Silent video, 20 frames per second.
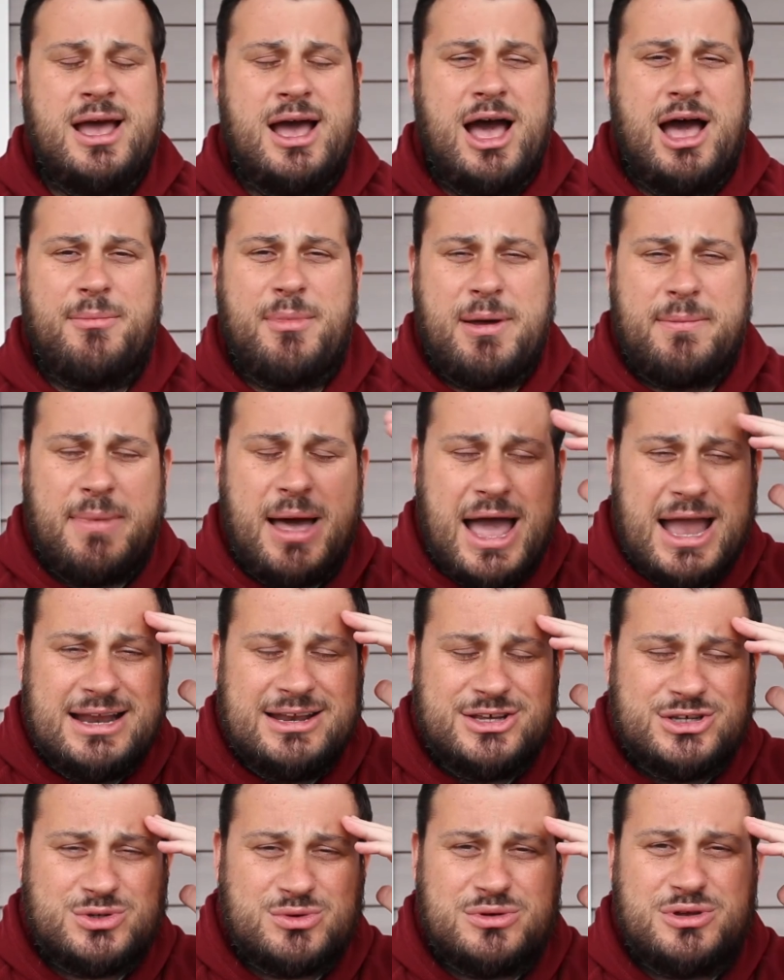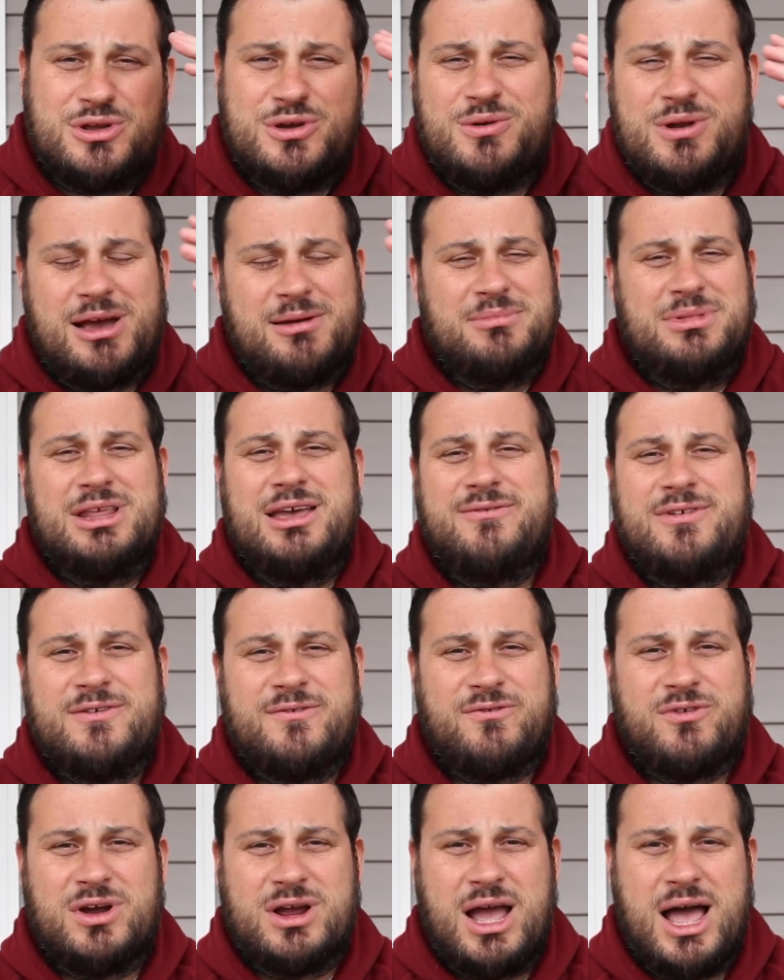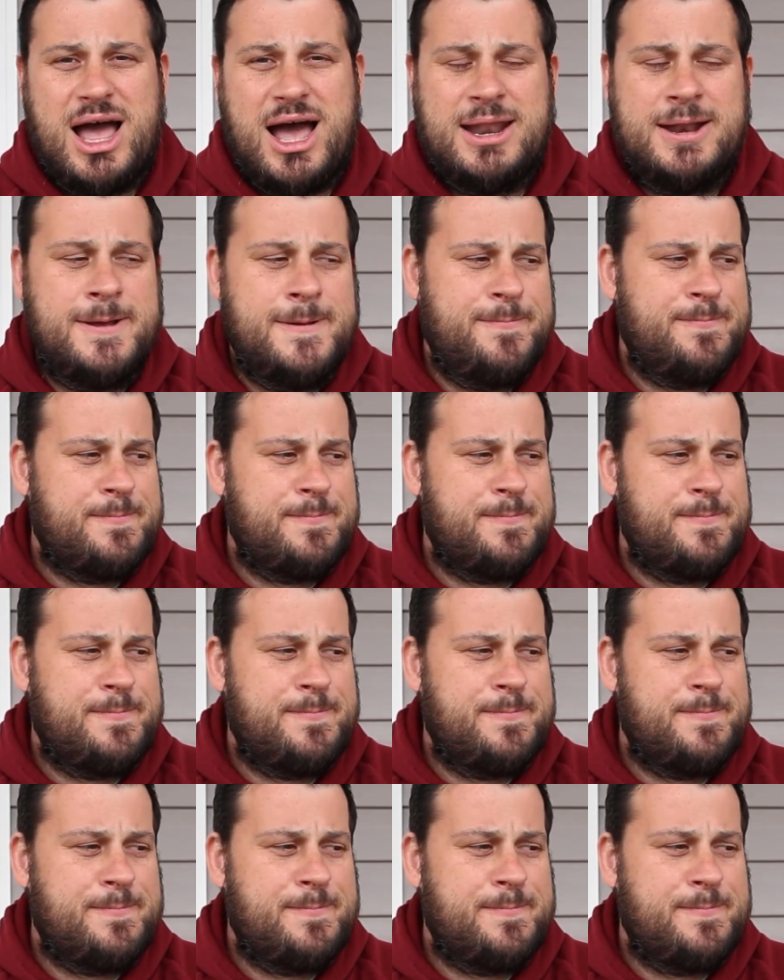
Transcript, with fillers: Uh, my mind is renewed. I'm living for God.